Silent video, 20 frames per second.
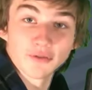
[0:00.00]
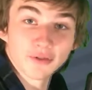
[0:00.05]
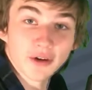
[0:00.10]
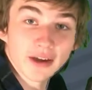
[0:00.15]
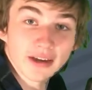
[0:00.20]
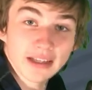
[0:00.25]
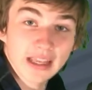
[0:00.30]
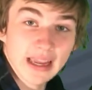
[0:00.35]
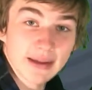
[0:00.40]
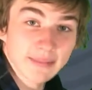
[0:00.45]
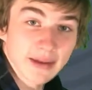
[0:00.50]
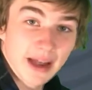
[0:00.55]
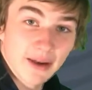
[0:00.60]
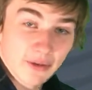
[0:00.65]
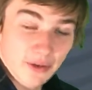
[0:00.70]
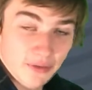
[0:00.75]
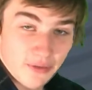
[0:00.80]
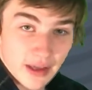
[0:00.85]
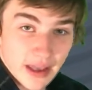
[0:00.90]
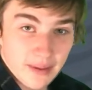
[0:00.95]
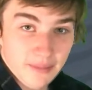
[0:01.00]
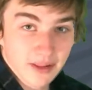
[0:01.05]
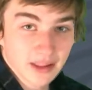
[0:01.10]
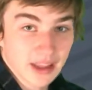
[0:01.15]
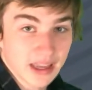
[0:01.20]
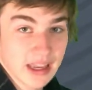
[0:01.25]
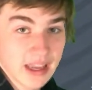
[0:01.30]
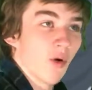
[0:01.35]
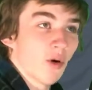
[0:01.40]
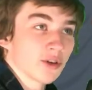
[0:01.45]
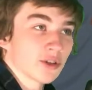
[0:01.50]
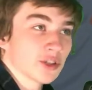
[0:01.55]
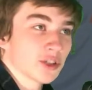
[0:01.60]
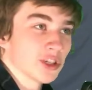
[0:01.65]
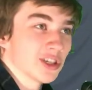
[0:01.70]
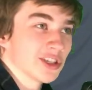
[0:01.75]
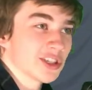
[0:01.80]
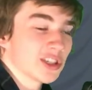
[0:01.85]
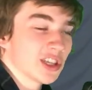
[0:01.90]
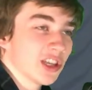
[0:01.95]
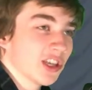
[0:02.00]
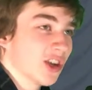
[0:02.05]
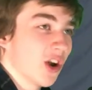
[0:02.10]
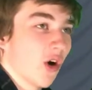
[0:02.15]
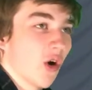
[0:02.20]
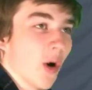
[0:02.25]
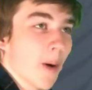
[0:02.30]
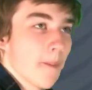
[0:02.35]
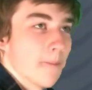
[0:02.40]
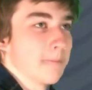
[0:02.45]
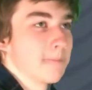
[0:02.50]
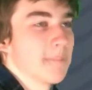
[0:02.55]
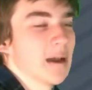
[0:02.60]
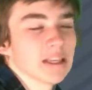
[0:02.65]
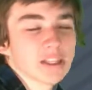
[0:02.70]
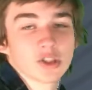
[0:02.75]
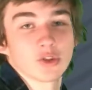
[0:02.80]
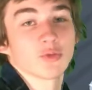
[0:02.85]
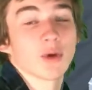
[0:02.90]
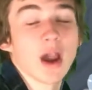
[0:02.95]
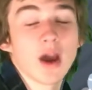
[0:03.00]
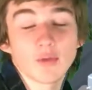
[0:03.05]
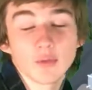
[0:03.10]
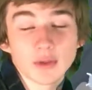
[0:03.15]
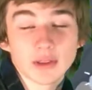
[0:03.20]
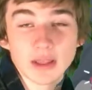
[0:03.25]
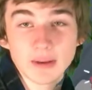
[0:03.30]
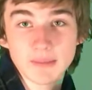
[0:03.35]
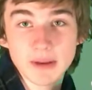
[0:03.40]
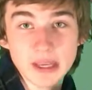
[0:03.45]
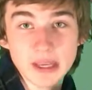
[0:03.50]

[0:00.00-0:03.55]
a fun game night with family, or just to, you know, mess around with the